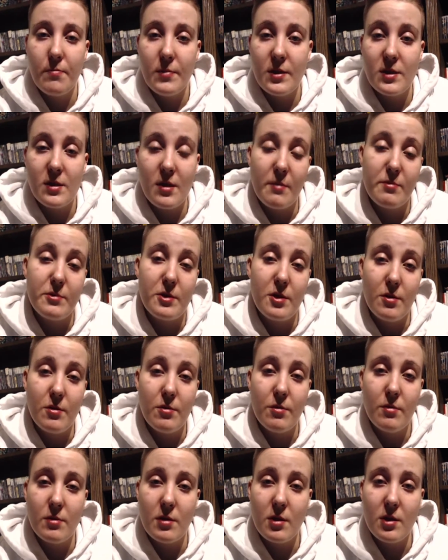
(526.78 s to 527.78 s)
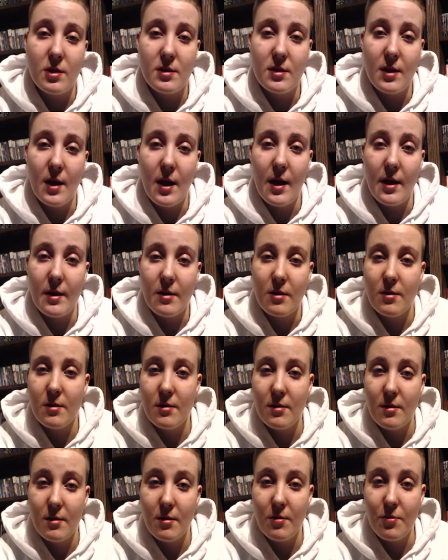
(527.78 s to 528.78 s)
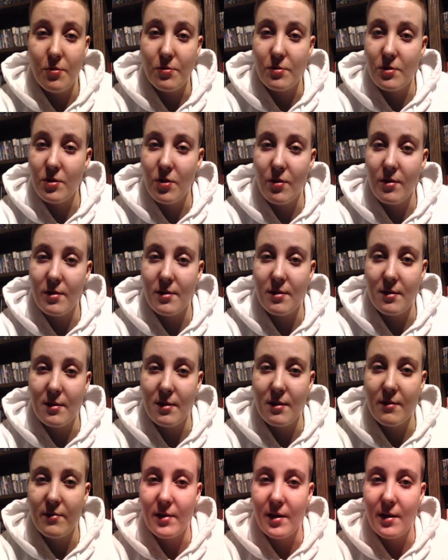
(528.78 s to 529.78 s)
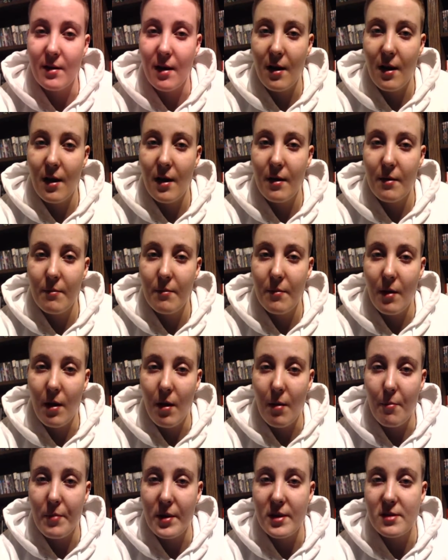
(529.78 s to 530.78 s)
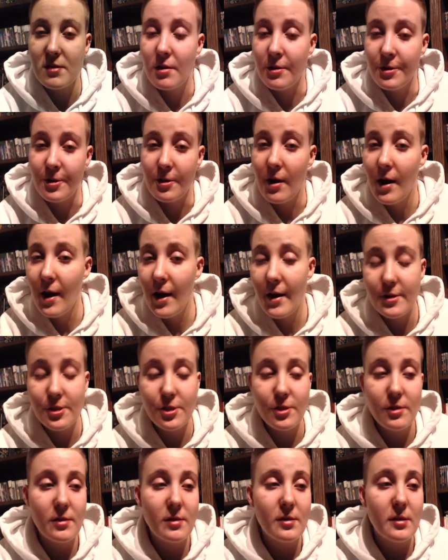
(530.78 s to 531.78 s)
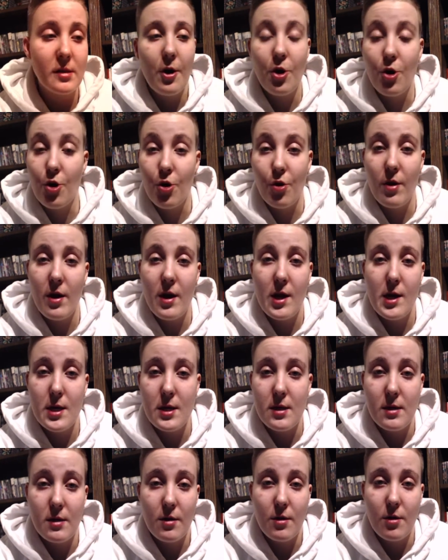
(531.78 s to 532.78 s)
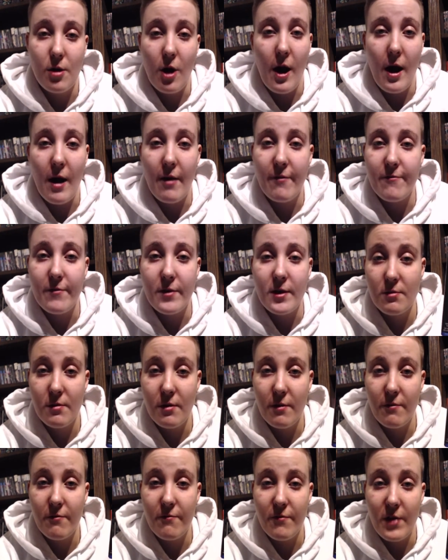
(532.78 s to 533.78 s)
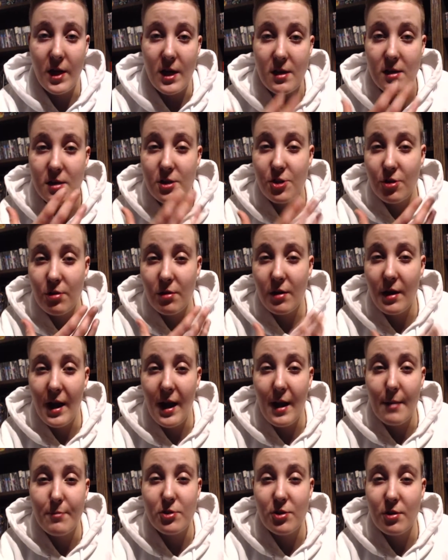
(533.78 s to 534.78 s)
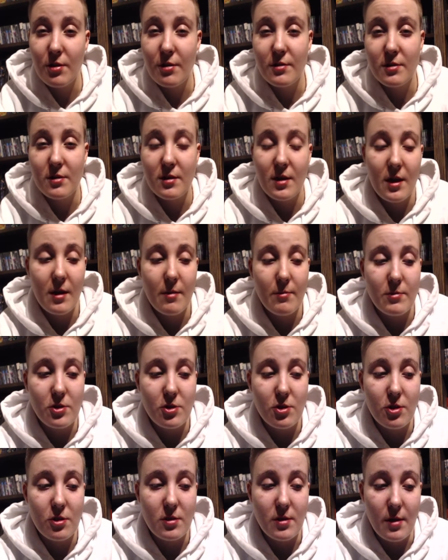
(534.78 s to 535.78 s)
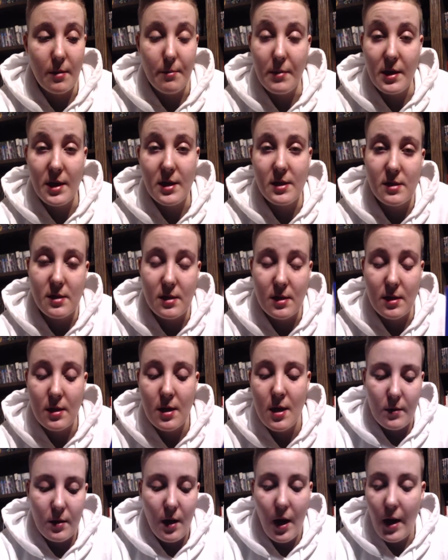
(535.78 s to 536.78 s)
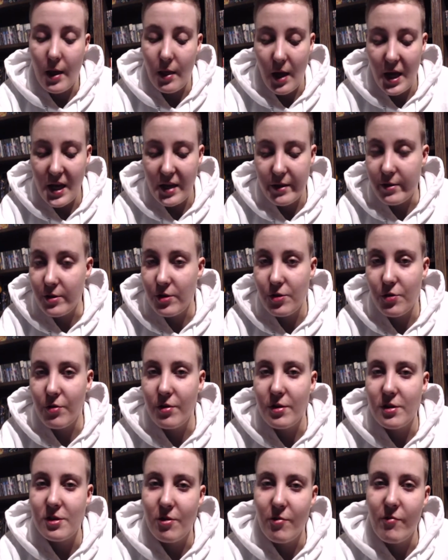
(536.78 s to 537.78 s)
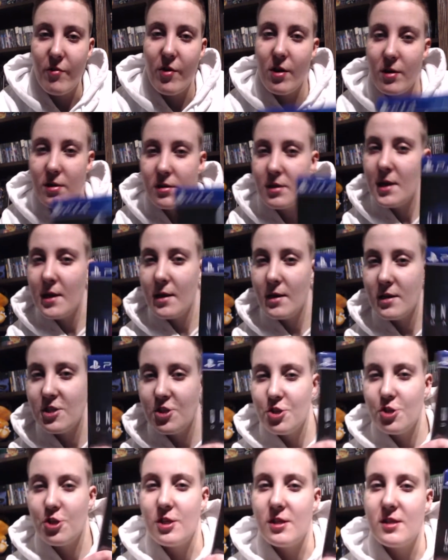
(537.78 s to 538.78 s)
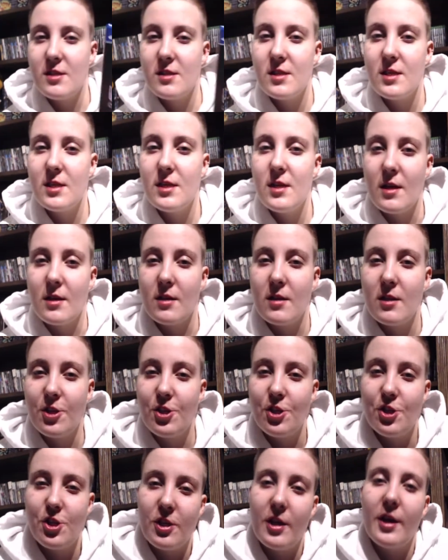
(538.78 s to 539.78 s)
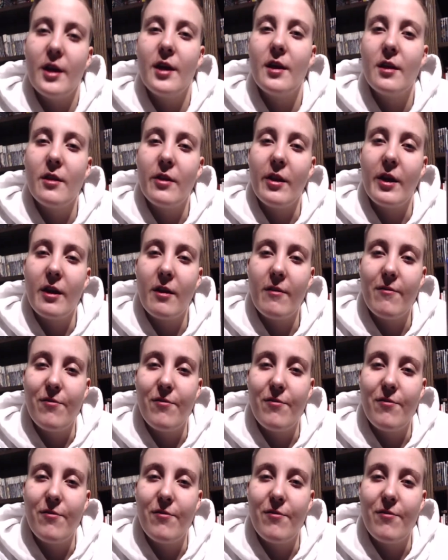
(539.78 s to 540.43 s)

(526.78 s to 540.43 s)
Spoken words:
It's up to you to decide who's going to live and die based on your actions. Great graphic. The facial capture on this game is just amazing. I like the story so far. It is cheesy and cliche, and like if